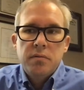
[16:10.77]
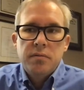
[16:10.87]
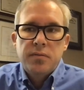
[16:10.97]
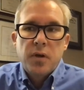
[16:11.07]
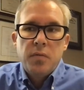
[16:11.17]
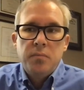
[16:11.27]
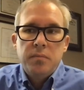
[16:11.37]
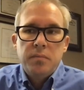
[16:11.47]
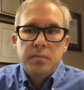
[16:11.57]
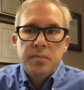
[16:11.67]

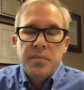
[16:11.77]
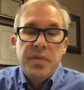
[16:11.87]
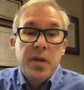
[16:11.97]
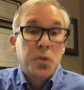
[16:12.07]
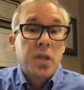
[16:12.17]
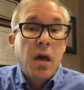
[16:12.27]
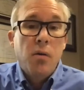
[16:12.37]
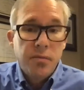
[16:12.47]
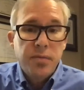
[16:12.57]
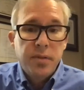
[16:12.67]
from their
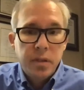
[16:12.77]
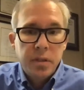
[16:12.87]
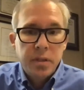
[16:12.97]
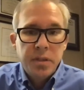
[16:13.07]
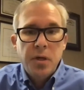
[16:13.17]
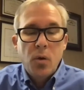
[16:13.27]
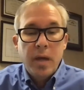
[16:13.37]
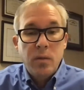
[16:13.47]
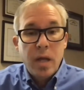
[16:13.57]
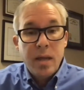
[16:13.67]
self,
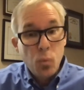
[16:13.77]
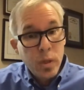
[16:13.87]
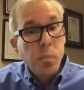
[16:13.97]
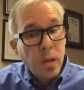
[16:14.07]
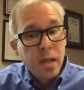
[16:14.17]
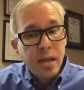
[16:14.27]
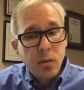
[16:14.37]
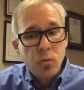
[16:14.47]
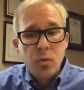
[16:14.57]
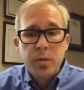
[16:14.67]
and we play
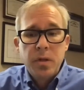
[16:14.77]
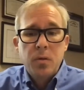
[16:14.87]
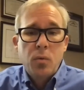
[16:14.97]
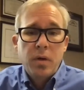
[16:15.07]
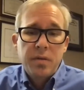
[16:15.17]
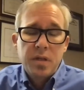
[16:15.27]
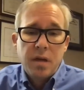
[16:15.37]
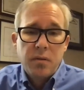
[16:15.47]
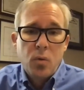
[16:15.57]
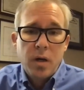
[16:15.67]
that role here at Wealth
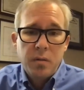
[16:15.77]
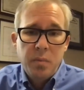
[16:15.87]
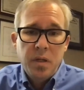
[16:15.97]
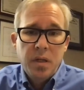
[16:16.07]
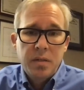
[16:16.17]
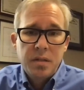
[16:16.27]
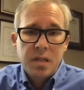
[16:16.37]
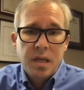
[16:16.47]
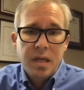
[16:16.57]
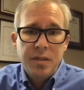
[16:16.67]
South quite a bit to
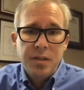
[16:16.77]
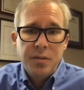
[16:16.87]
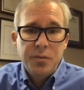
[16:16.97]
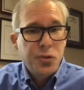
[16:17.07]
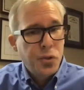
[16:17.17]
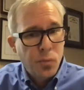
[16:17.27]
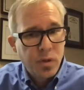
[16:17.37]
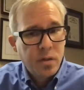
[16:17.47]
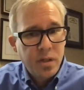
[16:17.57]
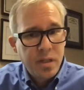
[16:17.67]
say, do you
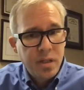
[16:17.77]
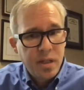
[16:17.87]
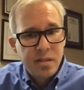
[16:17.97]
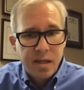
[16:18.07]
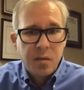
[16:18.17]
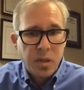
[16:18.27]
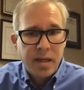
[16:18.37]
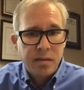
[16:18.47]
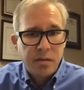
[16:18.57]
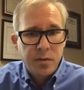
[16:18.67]
really need to take a
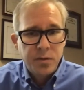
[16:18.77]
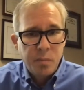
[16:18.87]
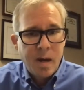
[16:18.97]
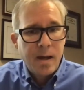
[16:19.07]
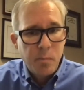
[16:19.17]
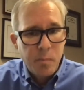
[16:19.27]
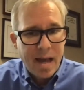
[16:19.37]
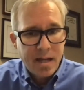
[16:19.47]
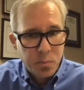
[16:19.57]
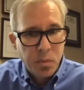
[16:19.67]
plan loan to buy a
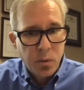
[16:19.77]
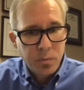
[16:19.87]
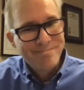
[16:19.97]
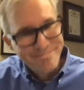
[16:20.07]
bass boat?